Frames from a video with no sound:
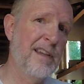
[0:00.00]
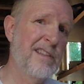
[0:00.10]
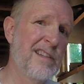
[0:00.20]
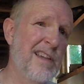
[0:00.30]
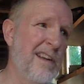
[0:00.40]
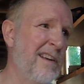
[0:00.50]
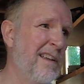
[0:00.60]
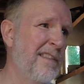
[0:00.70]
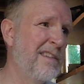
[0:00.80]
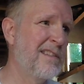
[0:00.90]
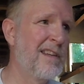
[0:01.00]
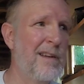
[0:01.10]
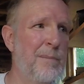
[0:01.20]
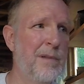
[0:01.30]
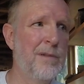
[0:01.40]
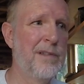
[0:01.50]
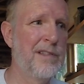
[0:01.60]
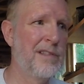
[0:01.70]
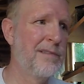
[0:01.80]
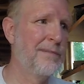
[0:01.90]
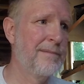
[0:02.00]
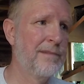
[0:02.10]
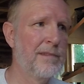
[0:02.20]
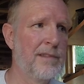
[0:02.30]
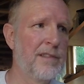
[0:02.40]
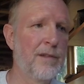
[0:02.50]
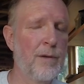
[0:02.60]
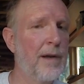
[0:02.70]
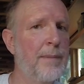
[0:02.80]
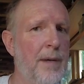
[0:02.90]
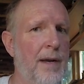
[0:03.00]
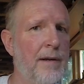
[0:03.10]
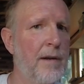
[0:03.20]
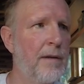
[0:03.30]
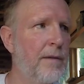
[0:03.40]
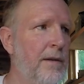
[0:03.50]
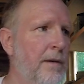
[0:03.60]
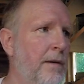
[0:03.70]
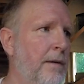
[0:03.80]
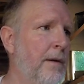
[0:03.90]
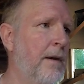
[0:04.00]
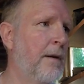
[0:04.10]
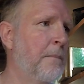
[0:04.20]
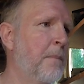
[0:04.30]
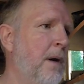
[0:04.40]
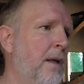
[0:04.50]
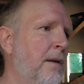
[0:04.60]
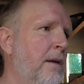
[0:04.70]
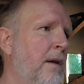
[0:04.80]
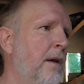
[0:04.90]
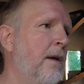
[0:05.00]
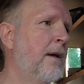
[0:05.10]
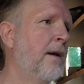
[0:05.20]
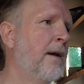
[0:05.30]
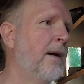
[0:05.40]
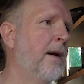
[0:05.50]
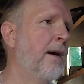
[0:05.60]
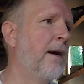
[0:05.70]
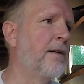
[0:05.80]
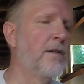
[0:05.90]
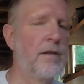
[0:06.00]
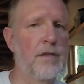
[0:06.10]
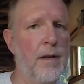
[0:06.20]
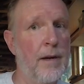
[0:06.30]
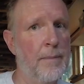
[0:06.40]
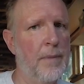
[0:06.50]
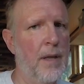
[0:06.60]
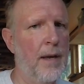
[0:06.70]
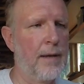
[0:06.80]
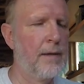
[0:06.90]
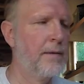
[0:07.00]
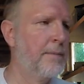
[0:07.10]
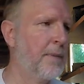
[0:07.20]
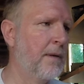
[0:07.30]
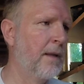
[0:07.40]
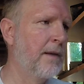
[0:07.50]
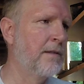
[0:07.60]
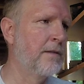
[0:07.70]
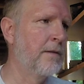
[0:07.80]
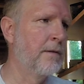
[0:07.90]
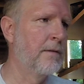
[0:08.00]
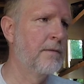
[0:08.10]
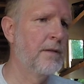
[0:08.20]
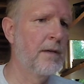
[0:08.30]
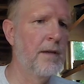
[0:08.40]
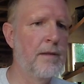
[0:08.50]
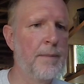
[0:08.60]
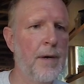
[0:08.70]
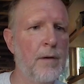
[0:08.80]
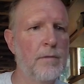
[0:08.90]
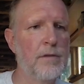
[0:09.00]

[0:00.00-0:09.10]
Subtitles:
I shot it on this kind of bluish, it's a gray background here, but I should have shot it on black. Been a lot easier to cut them out.